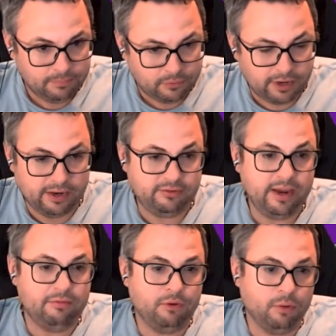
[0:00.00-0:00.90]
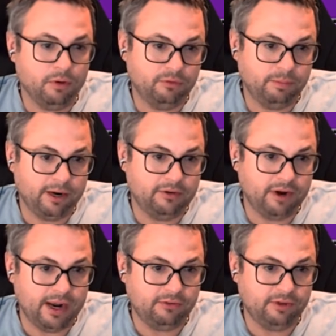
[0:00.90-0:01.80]
Sorry, I say of course, but I
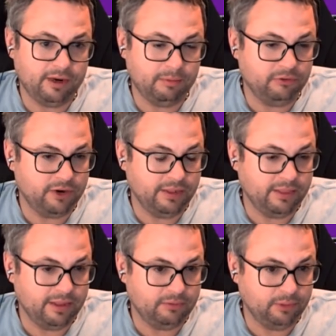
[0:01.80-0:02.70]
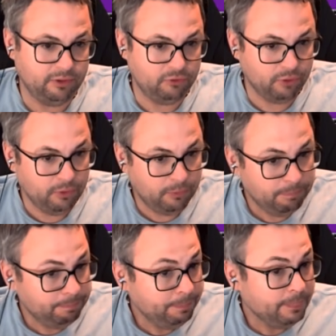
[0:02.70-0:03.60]
should actually double check that that's really true.
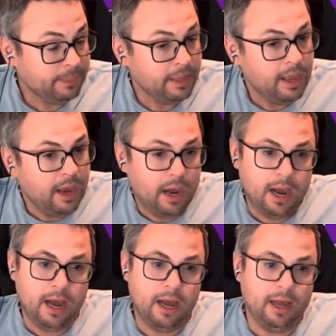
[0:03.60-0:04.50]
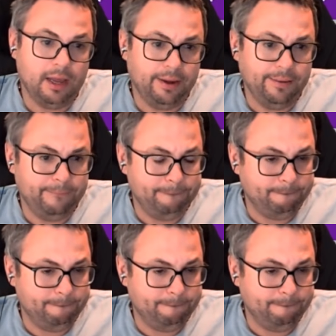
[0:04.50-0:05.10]
But